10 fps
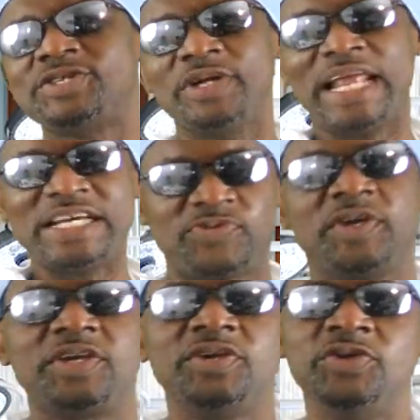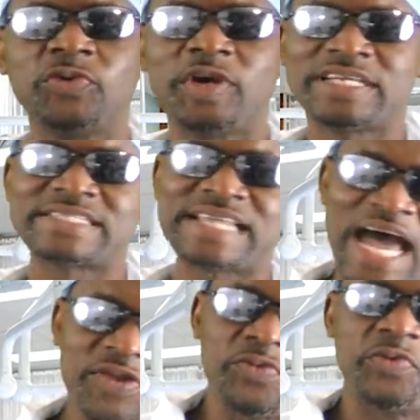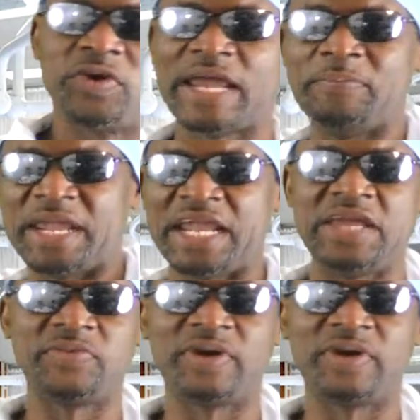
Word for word: show last week, you will understand what I mean